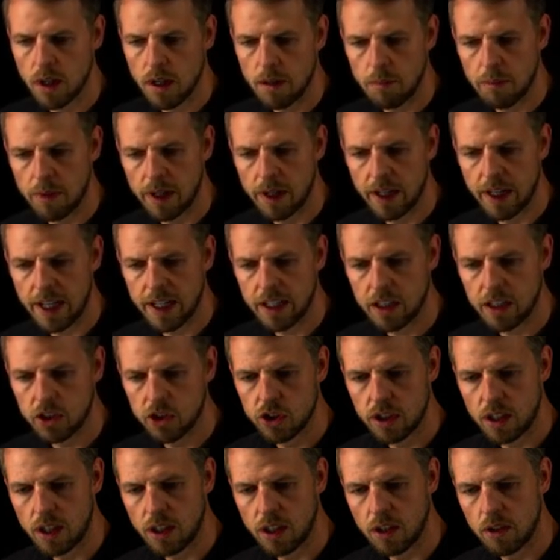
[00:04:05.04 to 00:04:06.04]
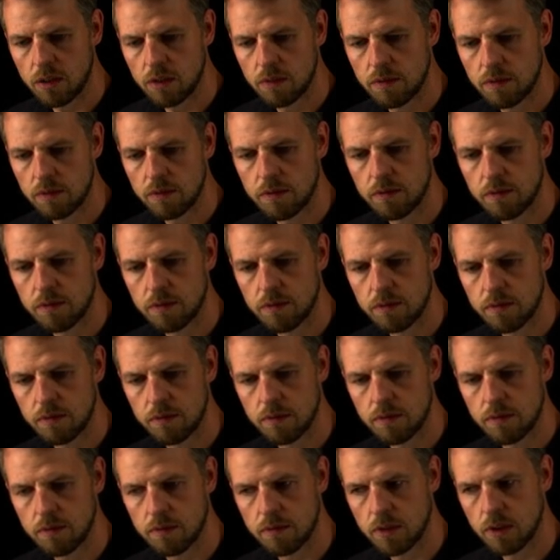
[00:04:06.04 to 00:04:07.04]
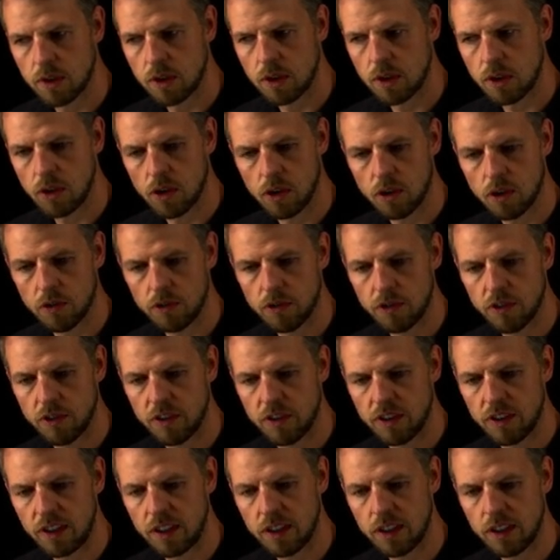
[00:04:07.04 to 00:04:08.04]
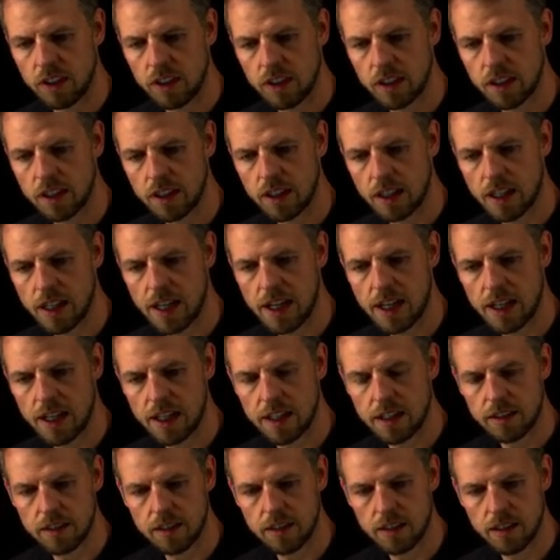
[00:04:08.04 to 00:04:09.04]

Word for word: my H now of Z, and